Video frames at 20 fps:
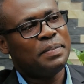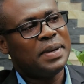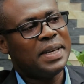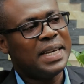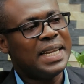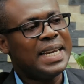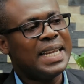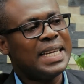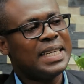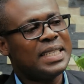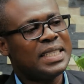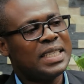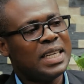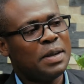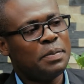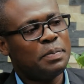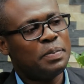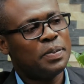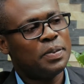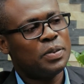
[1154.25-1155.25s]

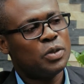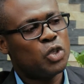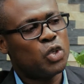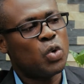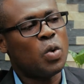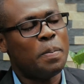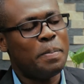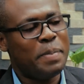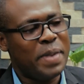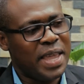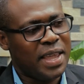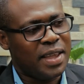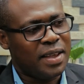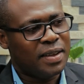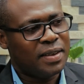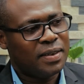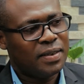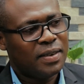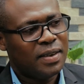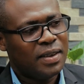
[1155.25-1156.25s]
leadership to me
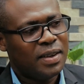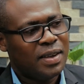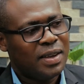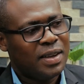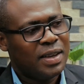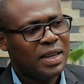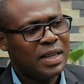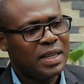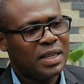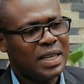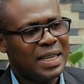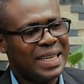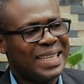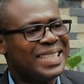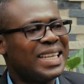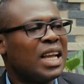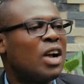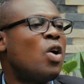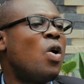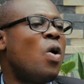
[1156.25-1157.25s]

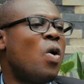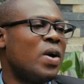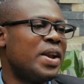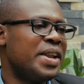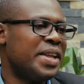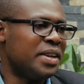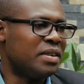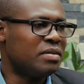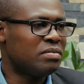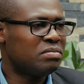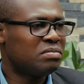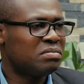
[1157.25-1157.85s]
is a calling.